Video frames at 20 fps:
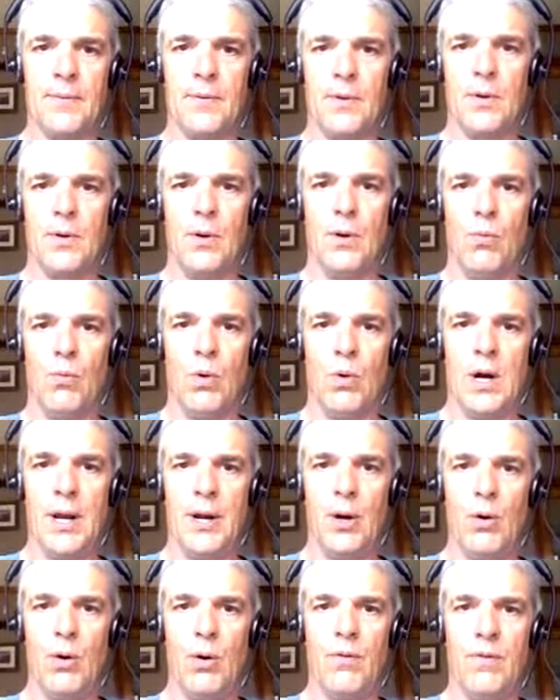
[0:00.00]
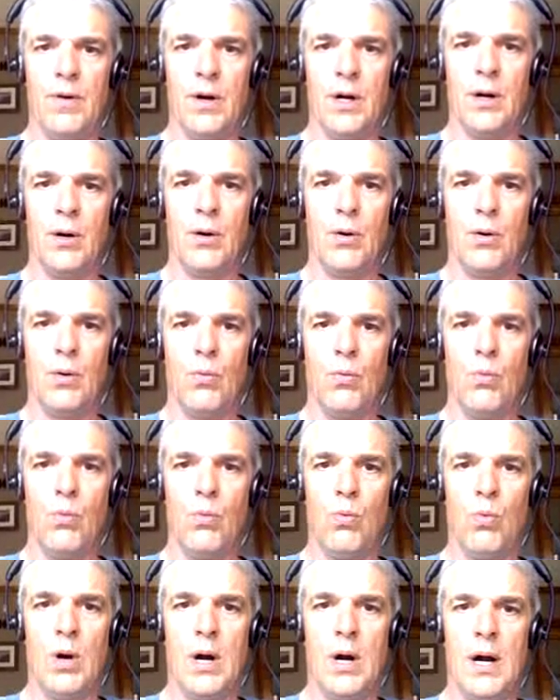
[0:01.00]
1 over,
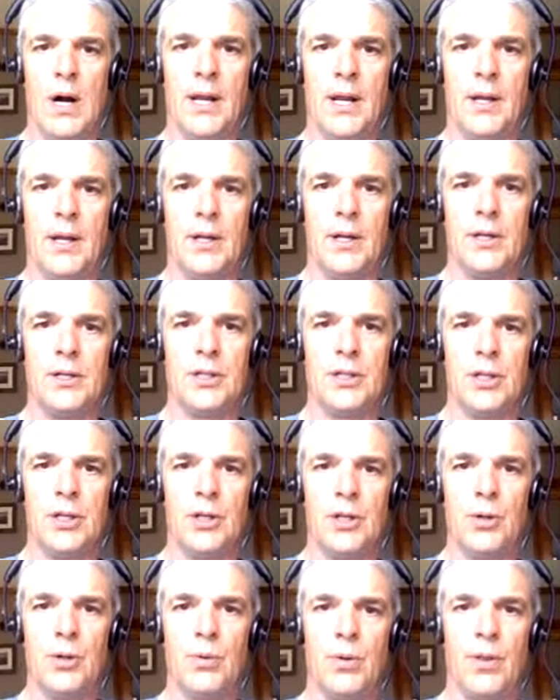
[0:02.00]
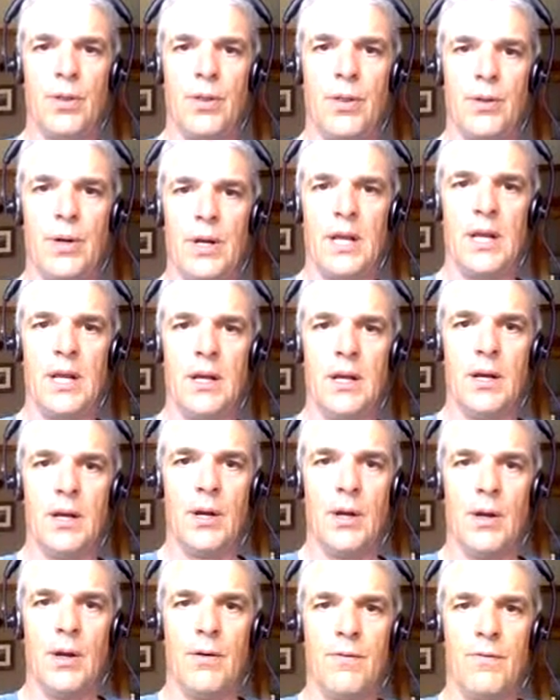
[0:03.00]
1, 2, 3,
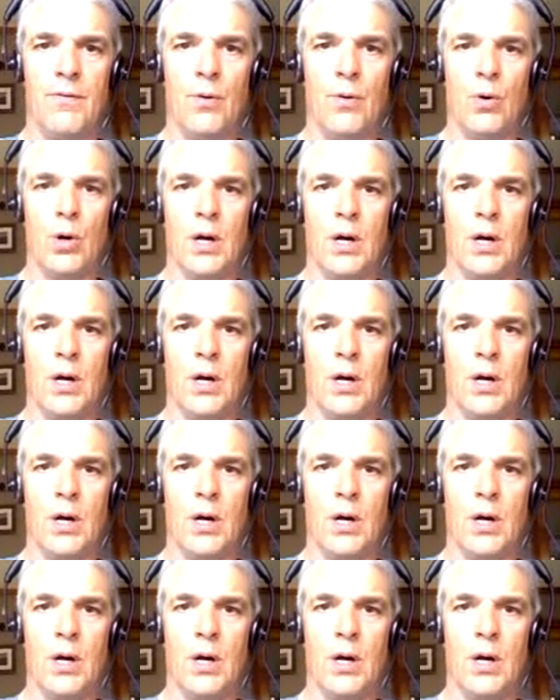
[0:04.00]
4,